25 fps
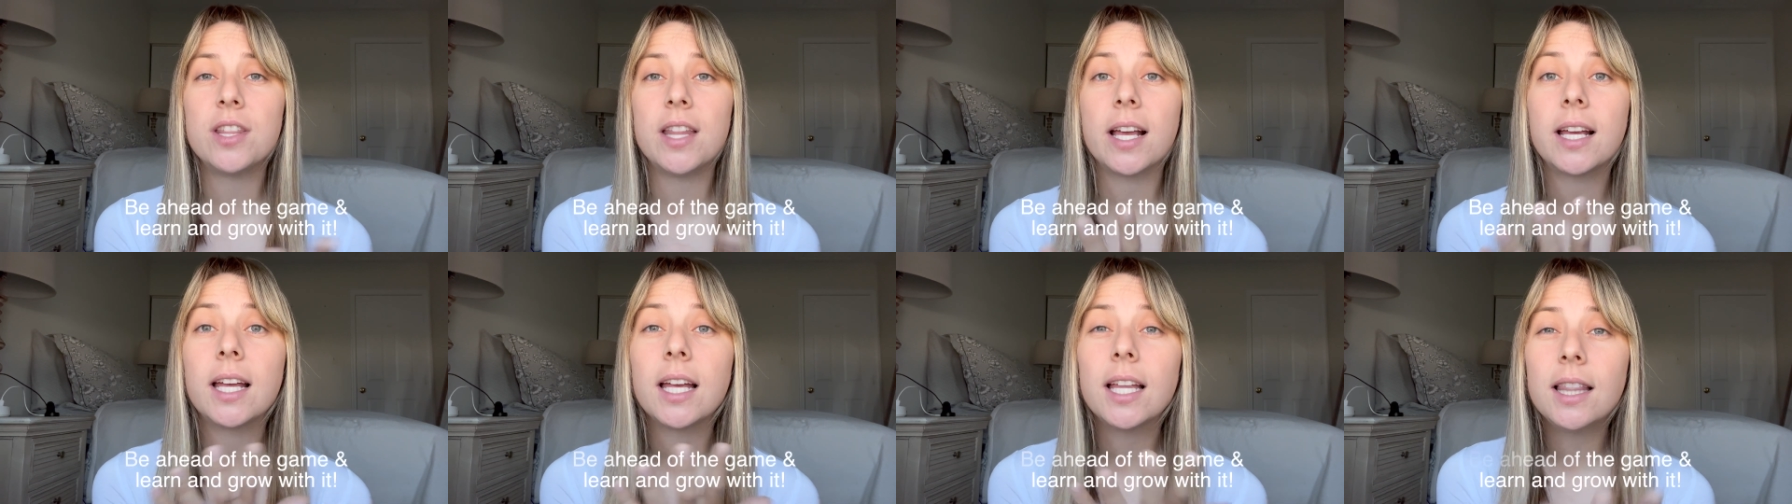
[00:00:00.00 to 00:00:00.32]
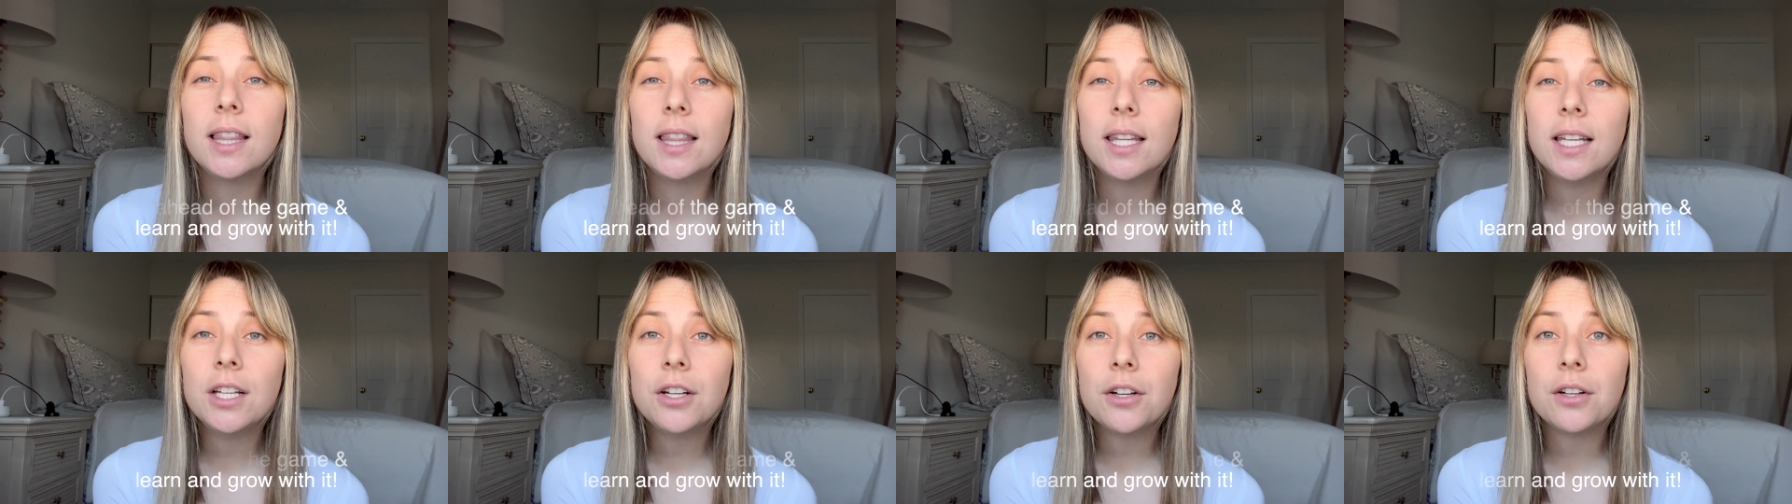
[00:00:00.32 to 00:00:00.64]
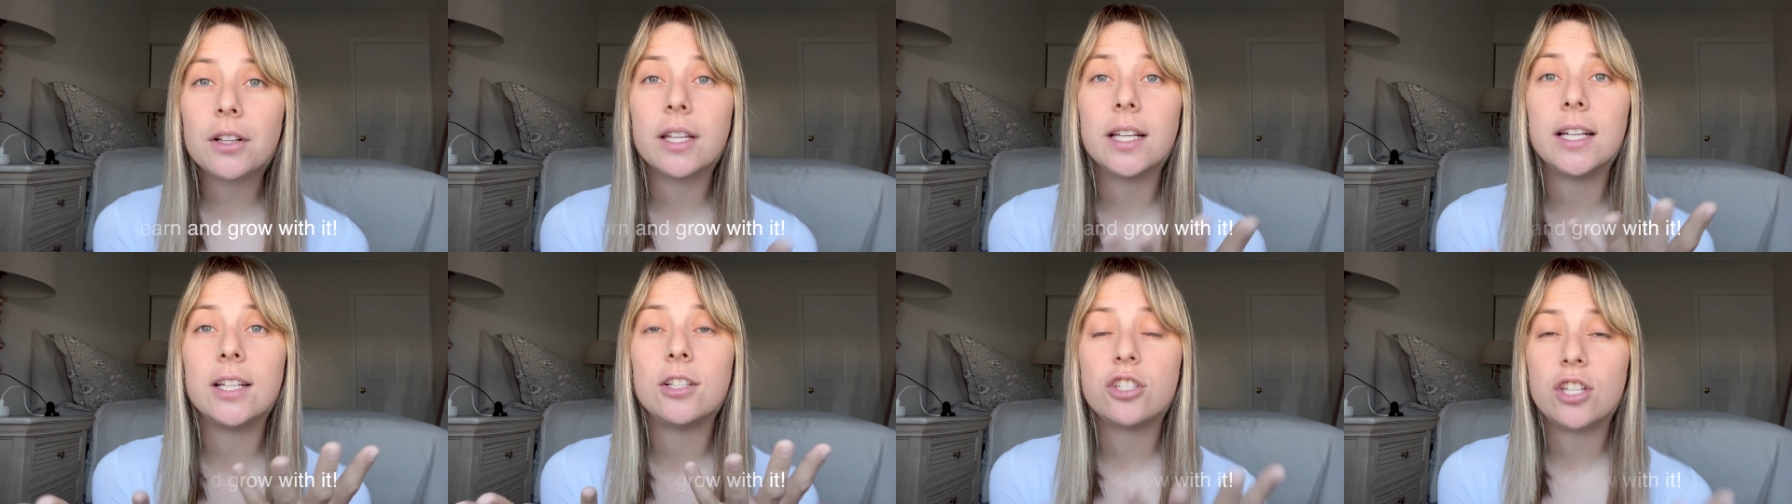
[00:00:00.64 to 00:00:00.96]
that can
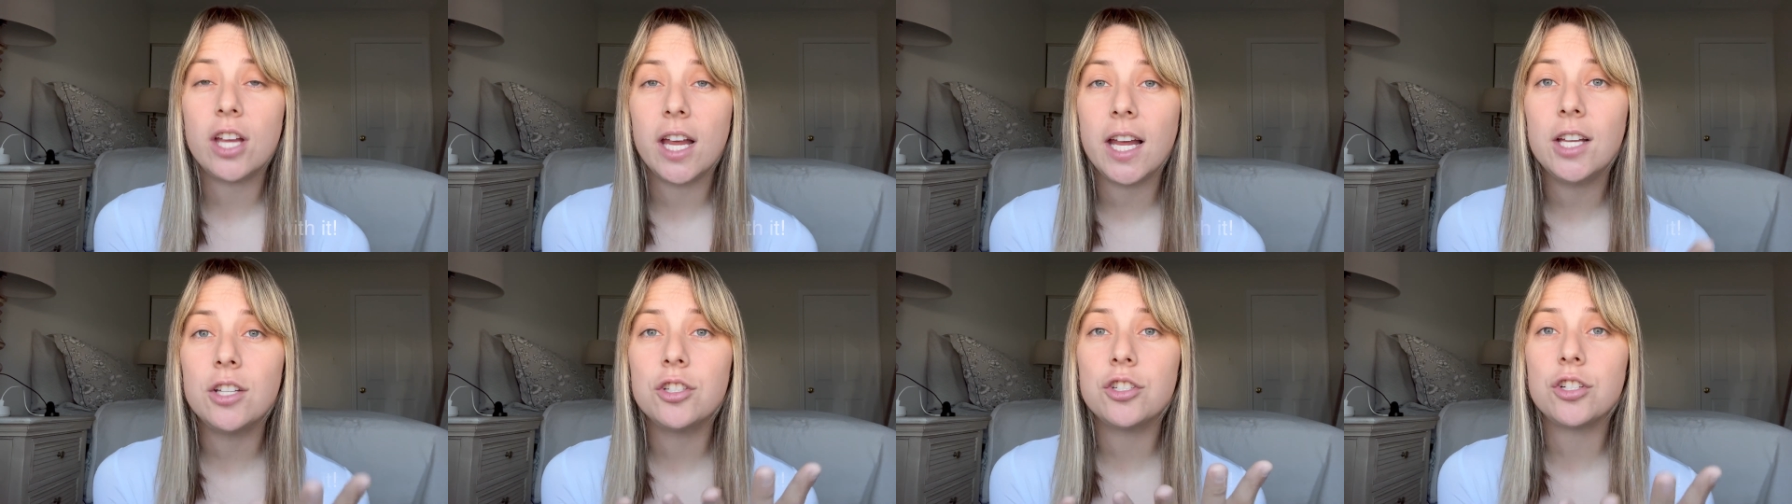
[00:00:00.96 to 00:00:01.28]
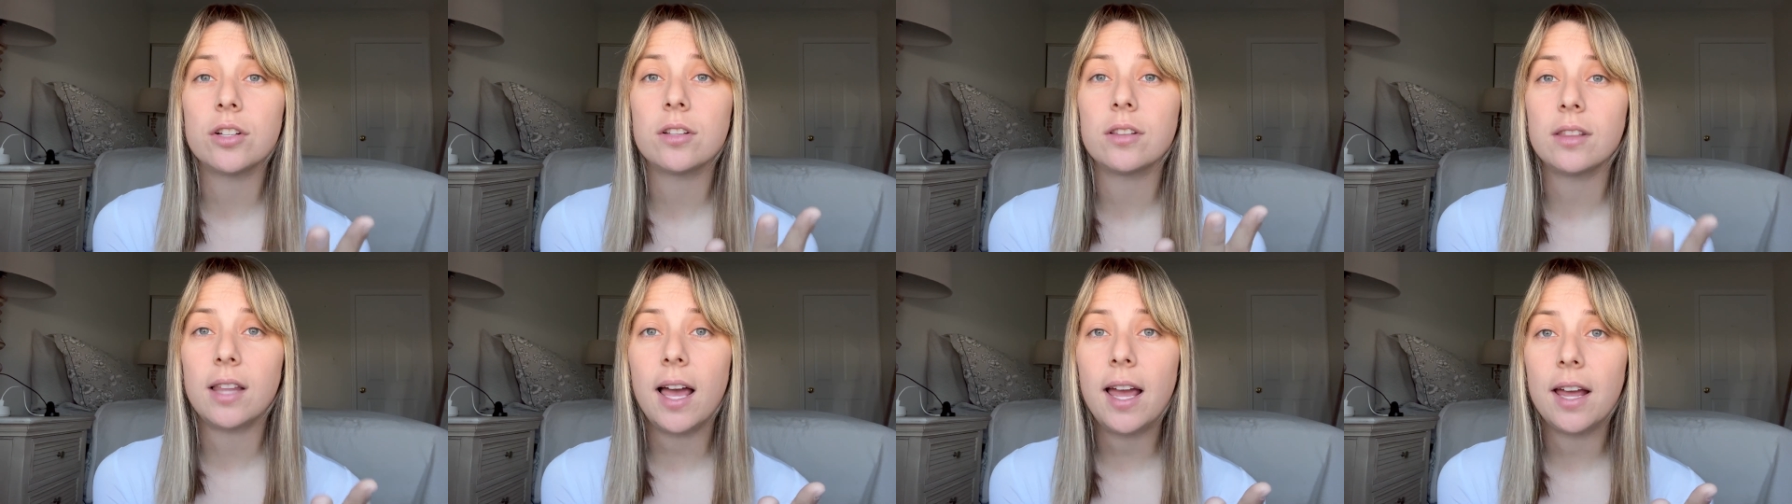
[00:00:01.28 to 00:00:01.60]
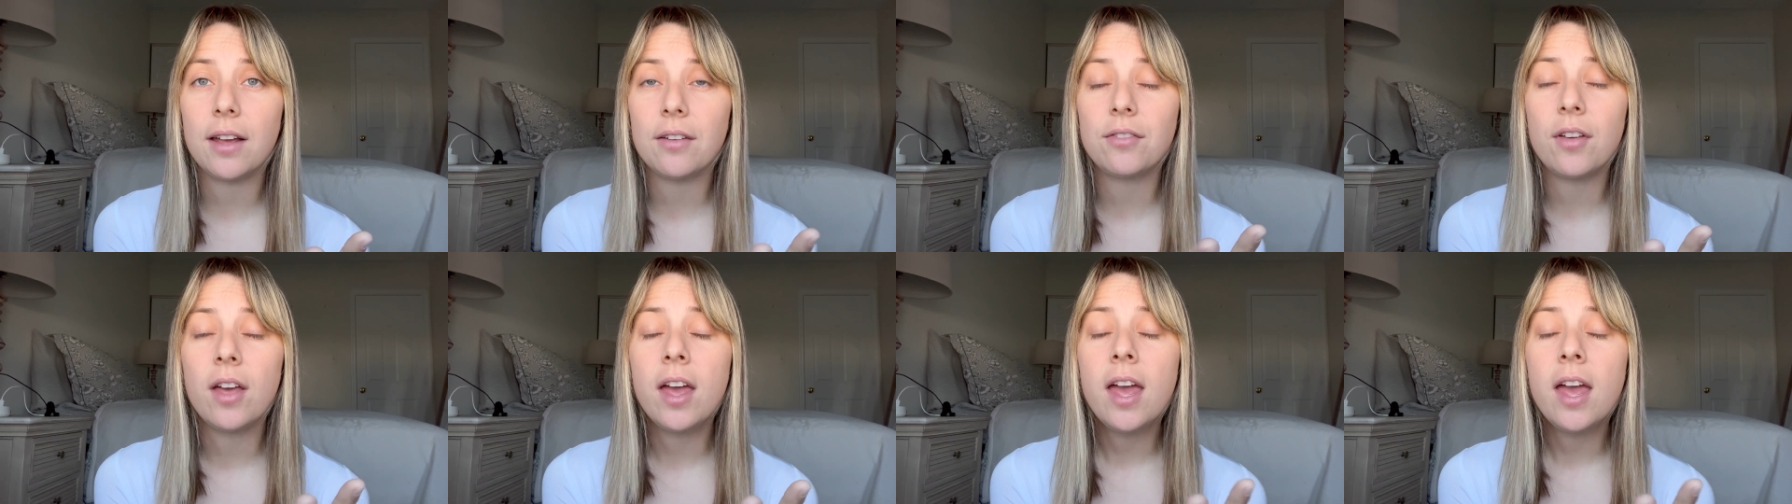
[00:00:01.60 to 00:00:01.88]
literally change your life.